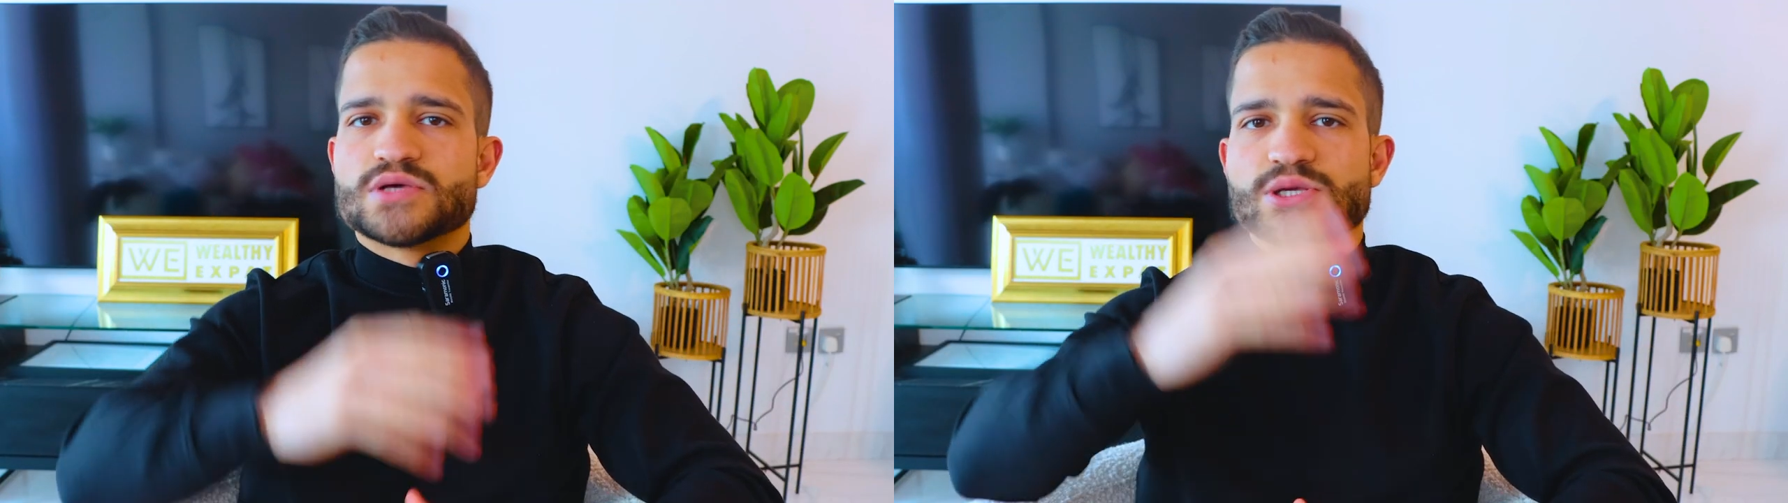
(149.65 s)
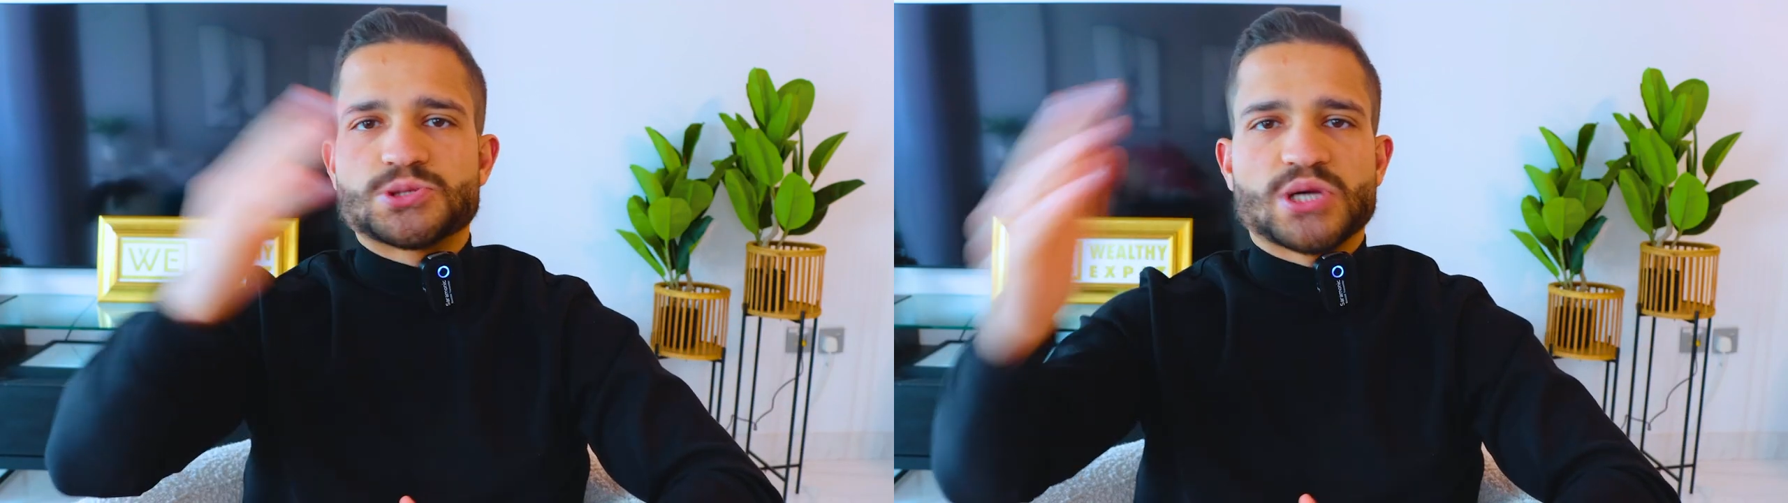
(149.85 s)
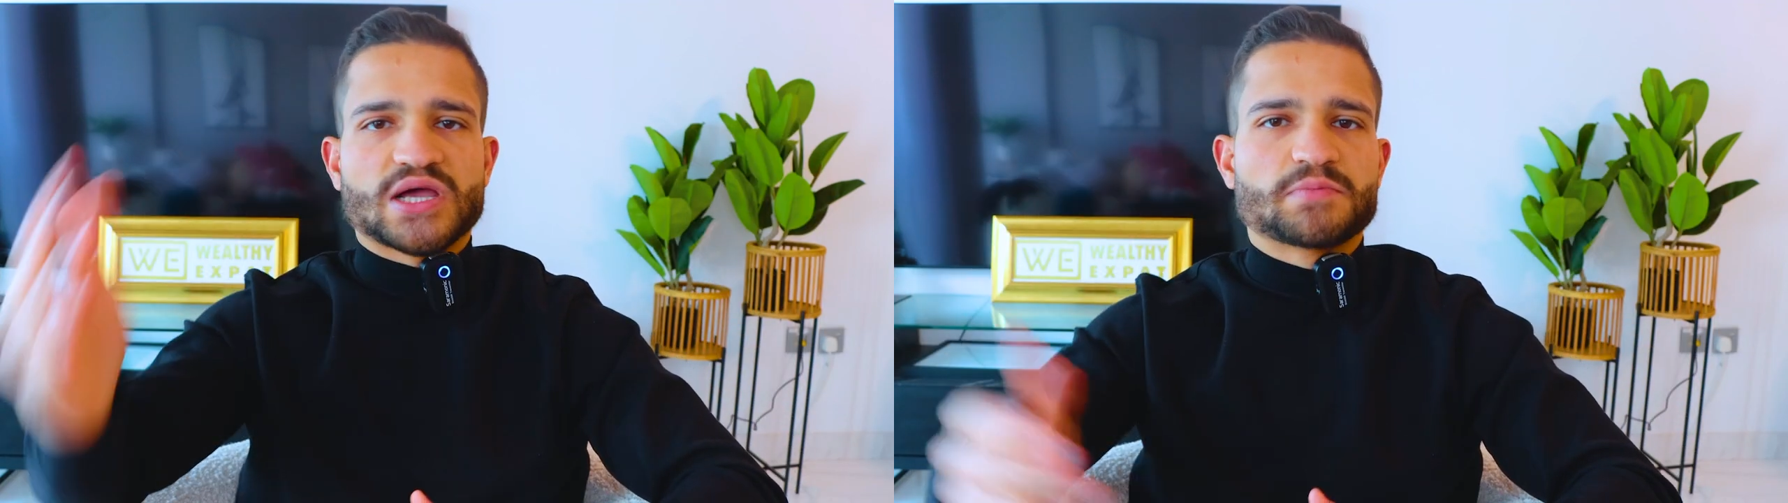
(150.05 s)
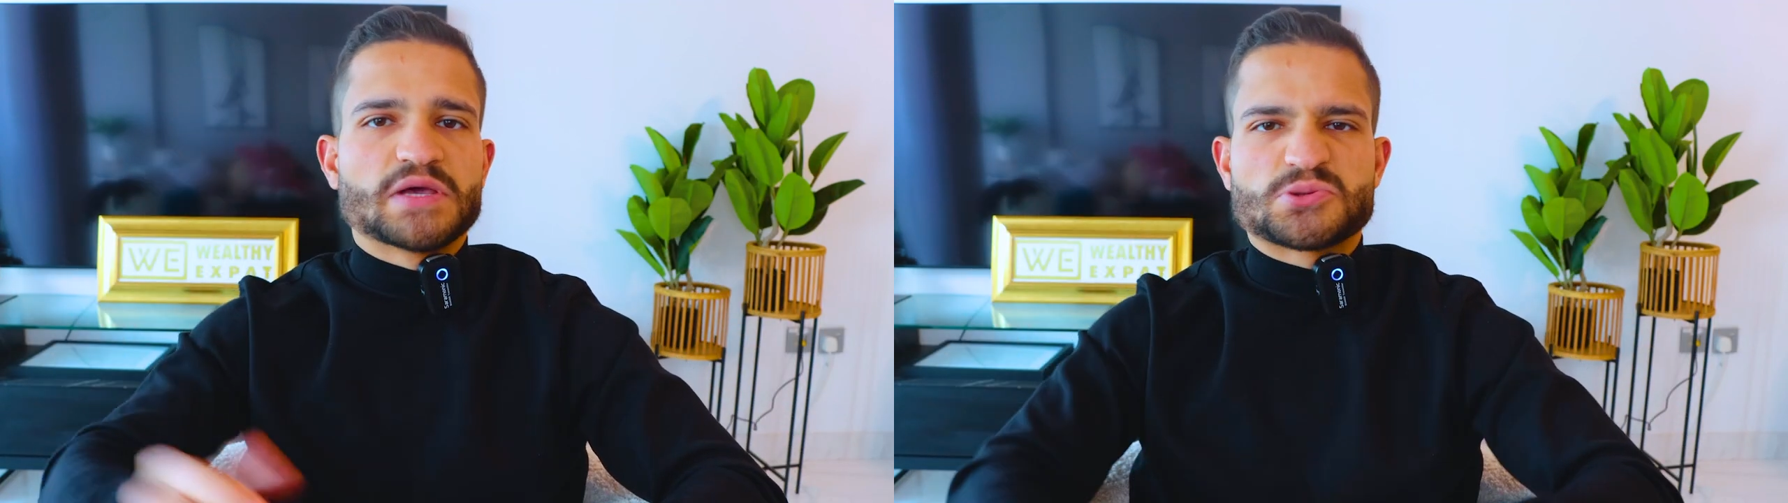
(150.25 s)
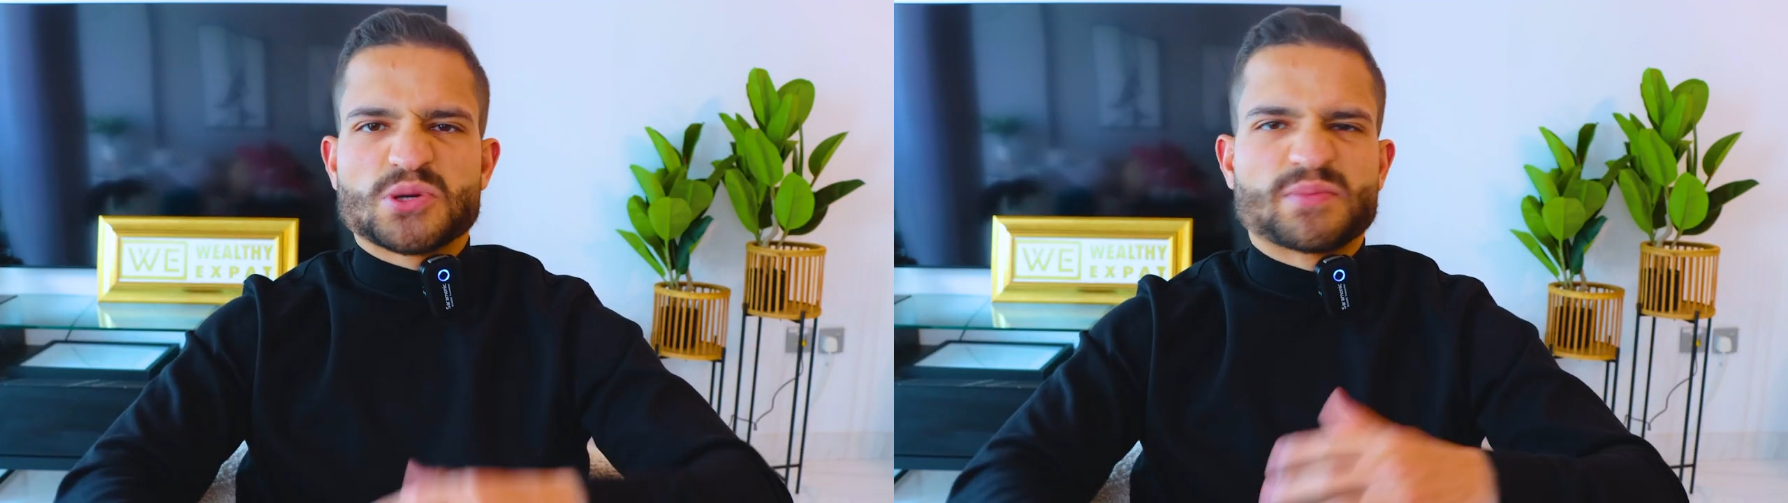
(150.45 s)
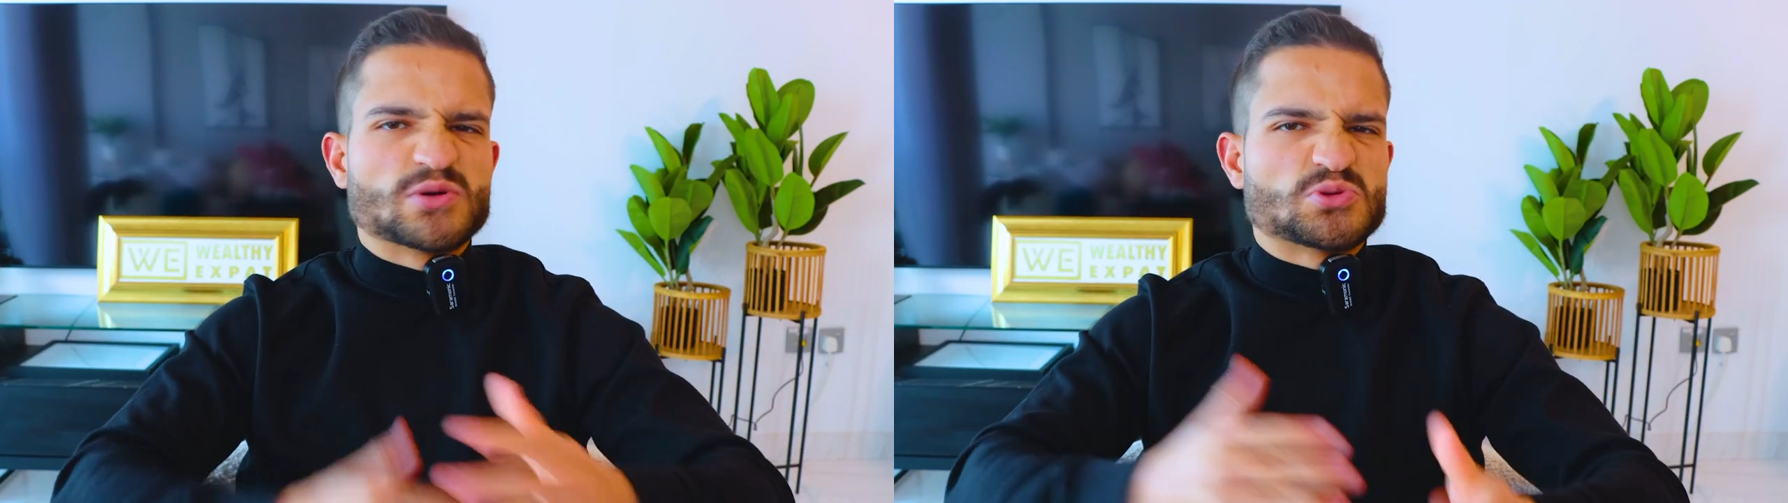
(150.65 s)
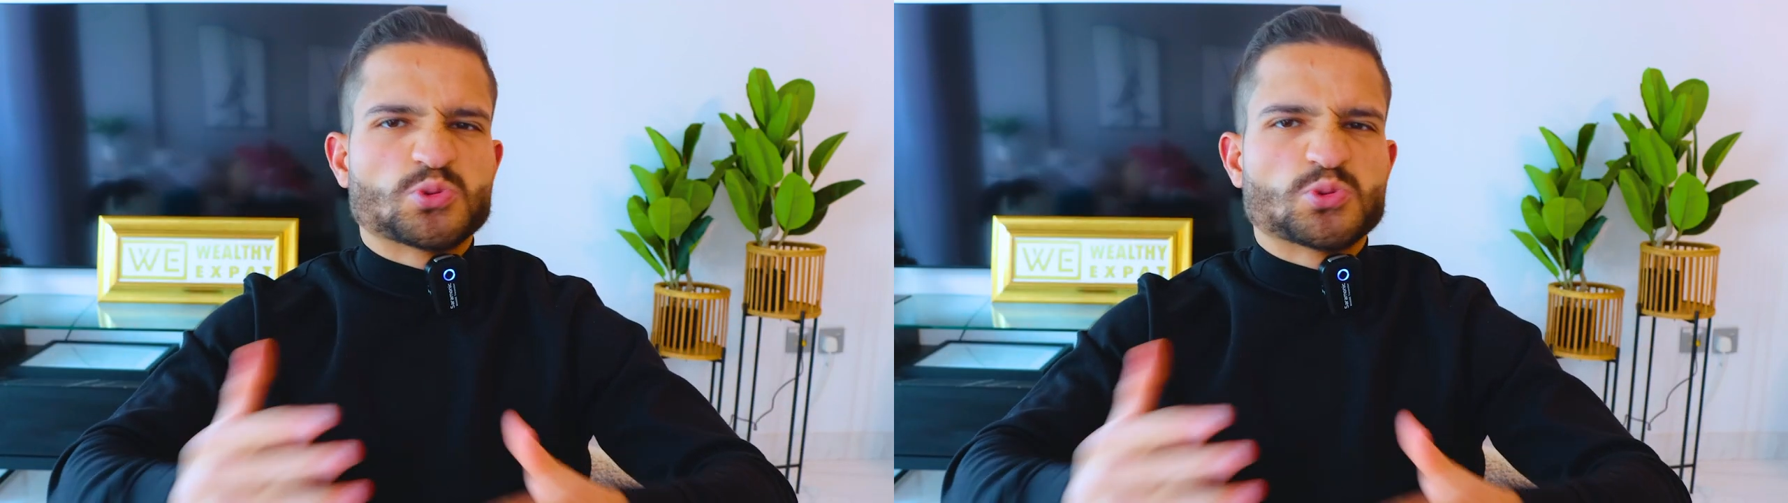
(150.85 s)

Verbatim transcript: He checked me. It took about